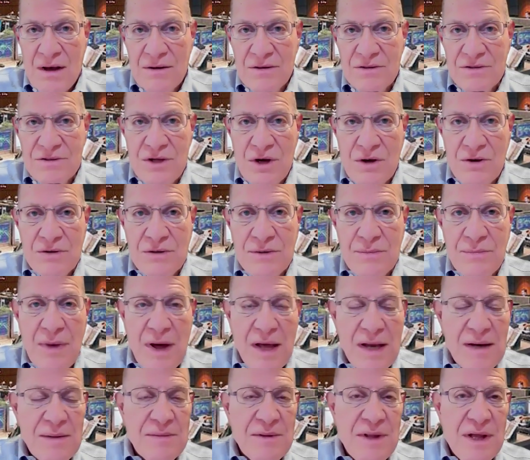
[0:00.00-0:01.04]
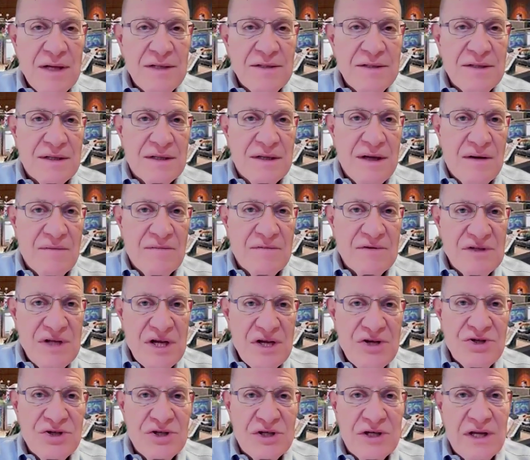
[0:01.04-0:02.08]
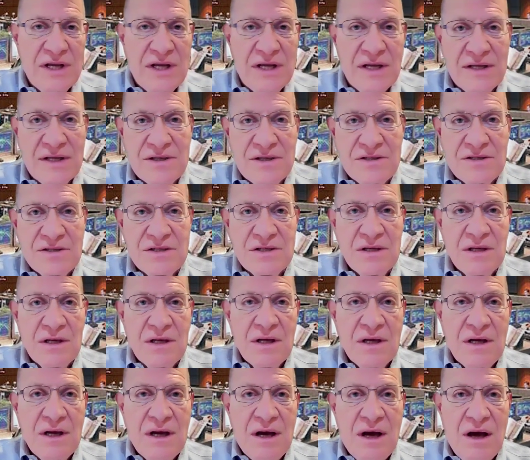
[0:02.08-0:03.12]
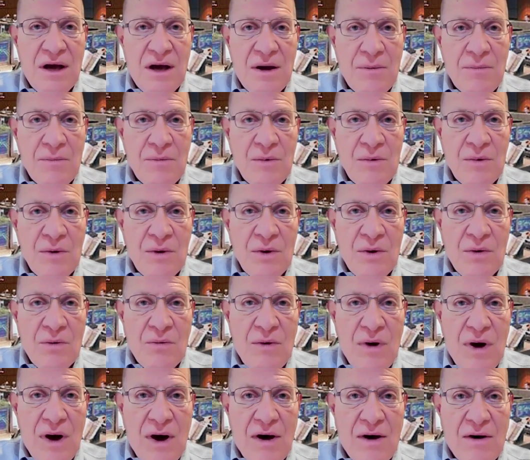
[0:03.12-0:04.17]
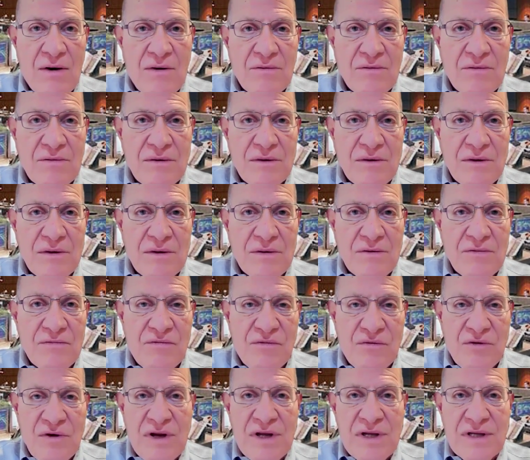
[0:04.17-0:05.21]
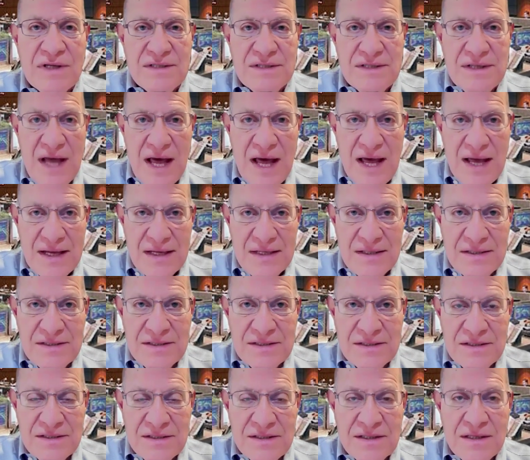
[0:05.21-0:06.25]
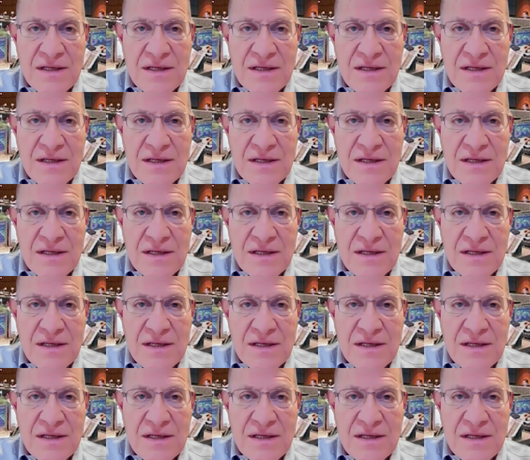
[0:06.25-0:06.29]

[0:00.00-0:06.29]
So the bottom line to the conversation is, while free is nice,